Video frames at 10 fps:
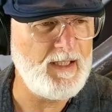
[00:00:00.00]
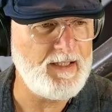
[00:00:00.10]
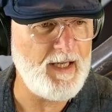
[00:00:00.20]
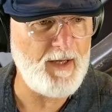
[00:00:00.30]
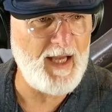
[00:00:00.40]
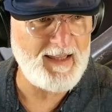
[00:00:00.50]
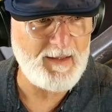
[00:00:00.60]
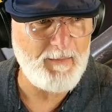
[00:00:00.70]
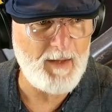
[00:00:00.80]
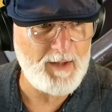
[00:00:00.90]
Now, at the
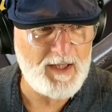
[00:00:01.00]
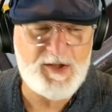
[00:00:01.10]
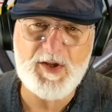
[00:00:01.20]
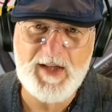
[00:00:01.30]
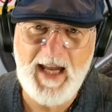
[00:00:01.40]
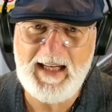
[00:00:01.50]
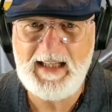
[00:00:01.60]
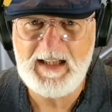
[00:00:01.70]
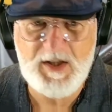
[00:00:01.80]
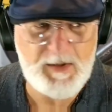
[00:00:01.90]
moment, it's just hanging
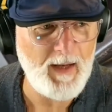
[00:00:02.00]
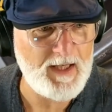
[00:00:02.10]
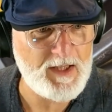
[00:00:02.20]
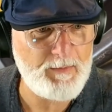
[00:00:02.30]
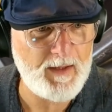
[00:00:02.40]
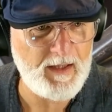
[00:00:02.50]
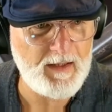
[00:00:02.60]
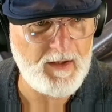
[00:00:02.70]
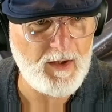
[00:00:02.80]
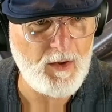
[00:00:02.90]
in space, but
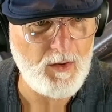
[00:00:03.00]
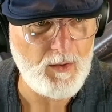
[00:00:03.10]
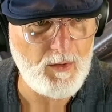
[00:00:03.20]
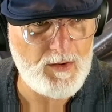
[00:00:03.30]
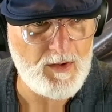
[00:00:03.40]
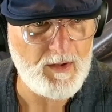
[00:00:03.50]
the cord,